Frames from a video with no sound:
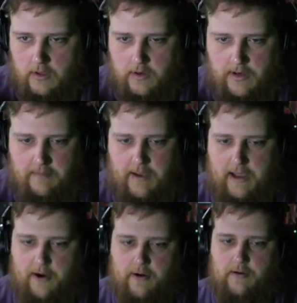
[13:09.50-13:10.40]
Didn't
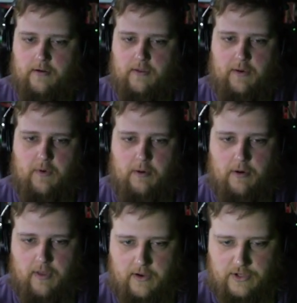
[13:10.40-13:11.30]
matter. Like we were
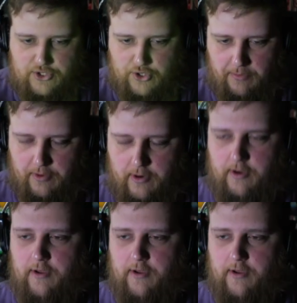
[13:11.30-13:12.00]
like super,